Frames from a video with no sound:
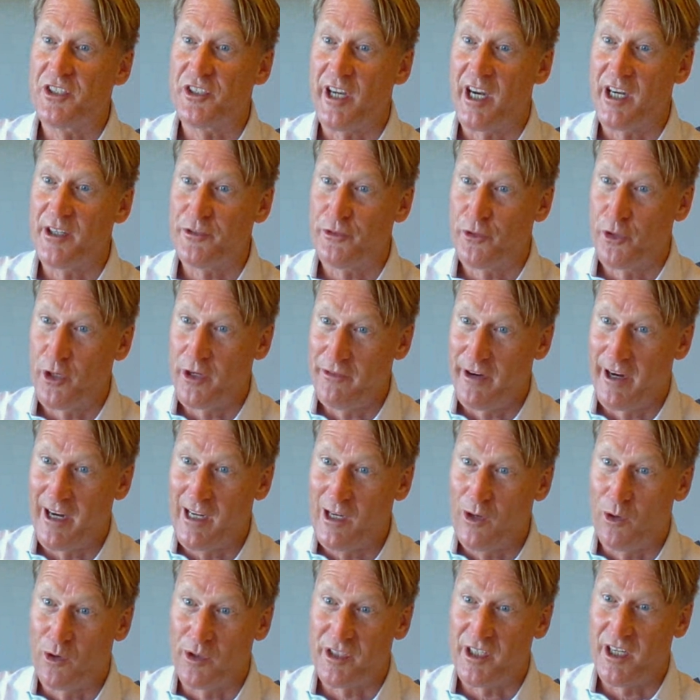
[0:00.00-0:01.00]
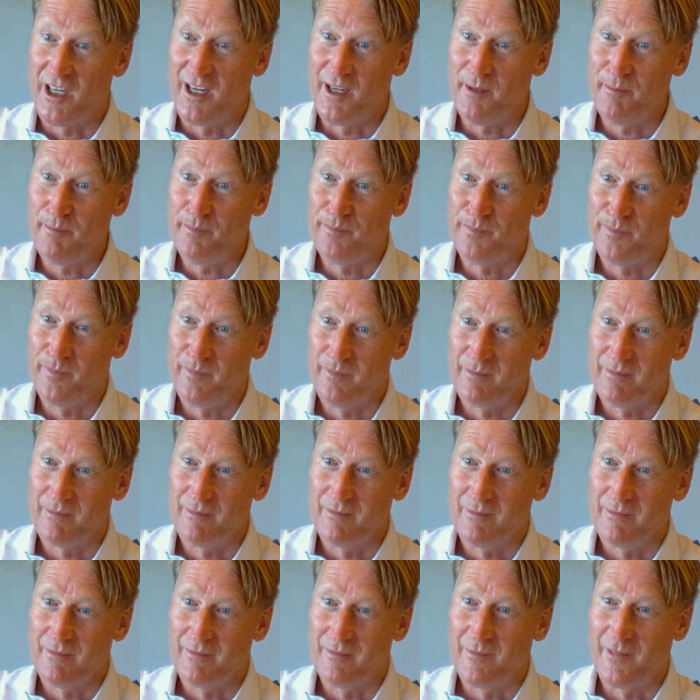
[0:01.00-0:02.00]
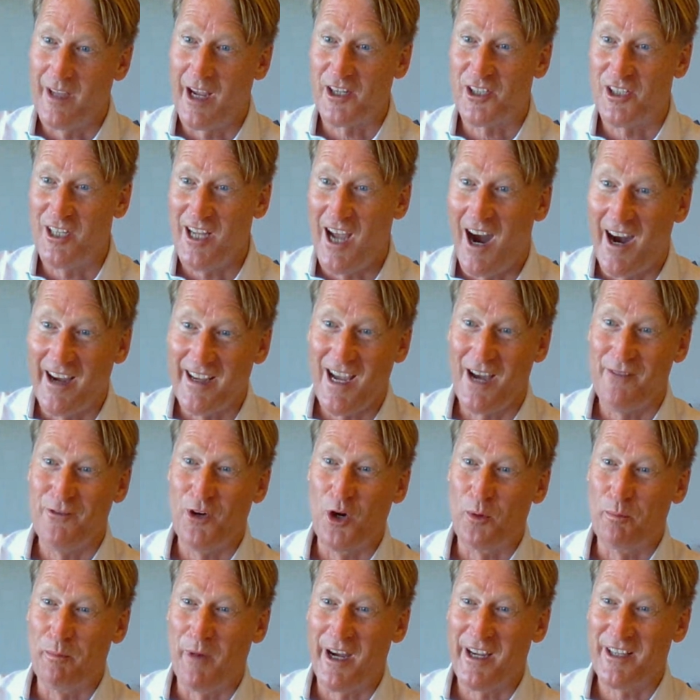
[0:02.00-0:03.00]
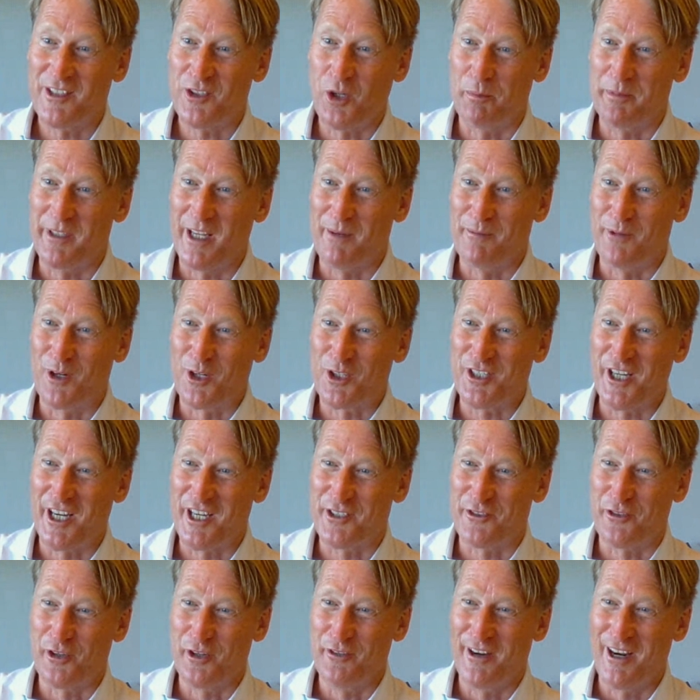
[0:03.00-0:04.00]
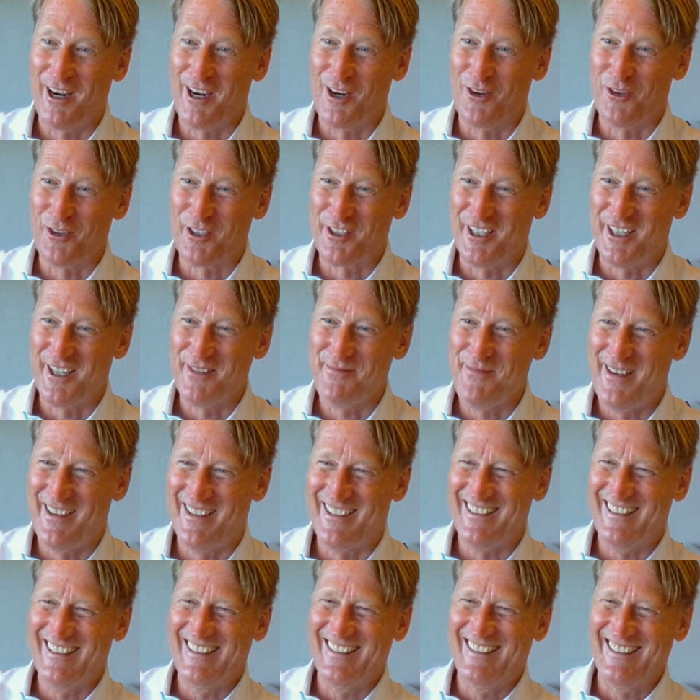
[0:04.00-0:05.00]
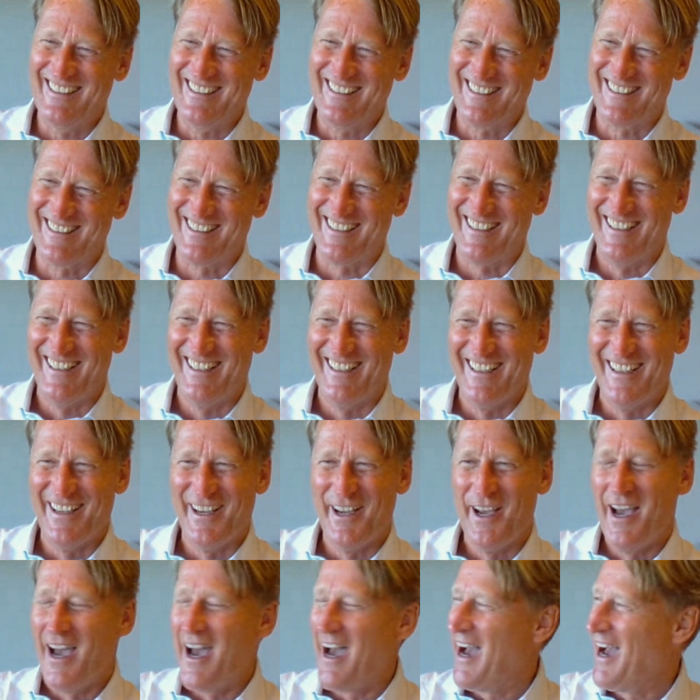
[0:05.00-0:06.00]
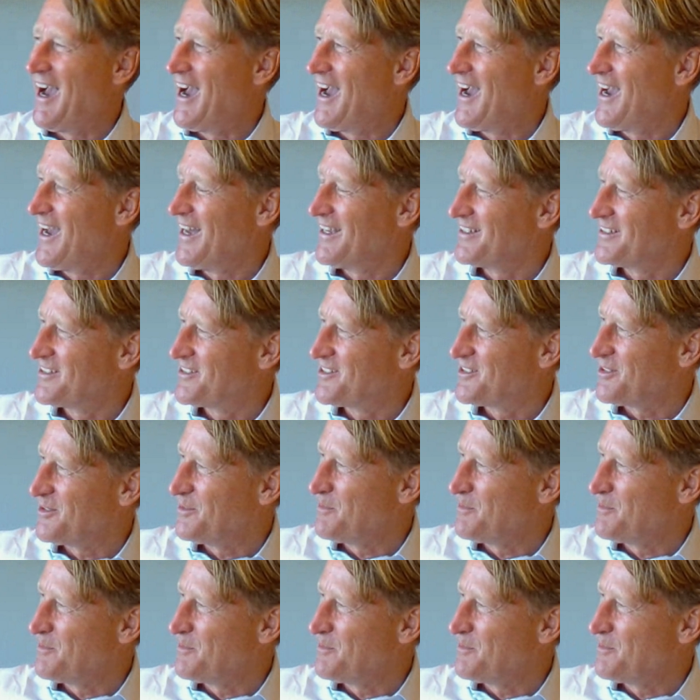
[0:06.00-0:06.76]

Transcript: shares for a very long time. Actually, I have owned my Topdanmark shares for a very long time, and